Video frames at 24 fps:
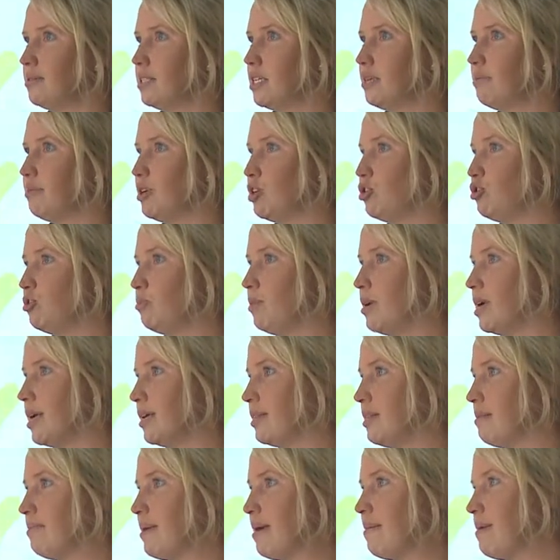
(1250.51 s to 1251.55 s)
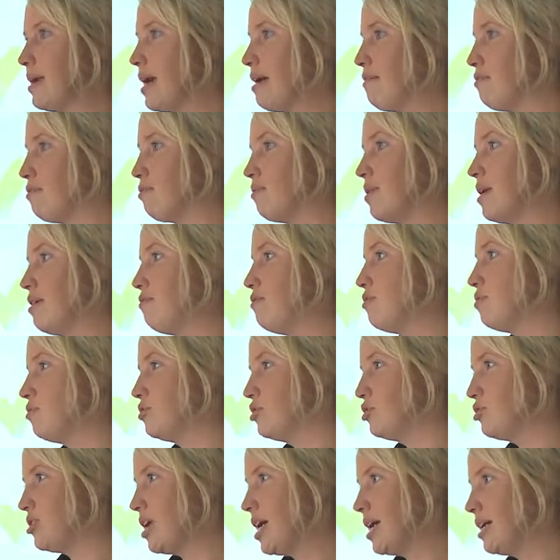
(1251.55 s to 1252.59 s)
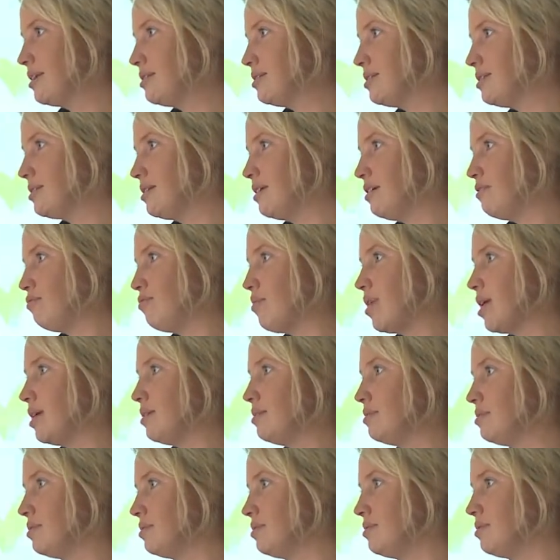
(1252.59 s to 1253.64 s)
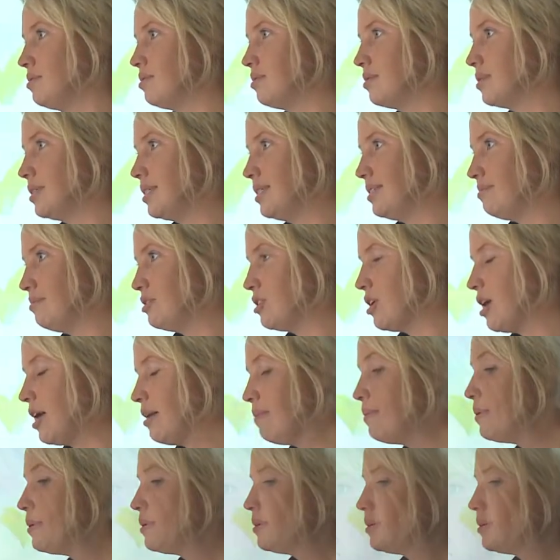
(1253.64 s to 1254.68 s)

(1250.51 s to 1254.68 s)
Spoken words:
commercial product that maybe have 3 or 4 strands of one organism type.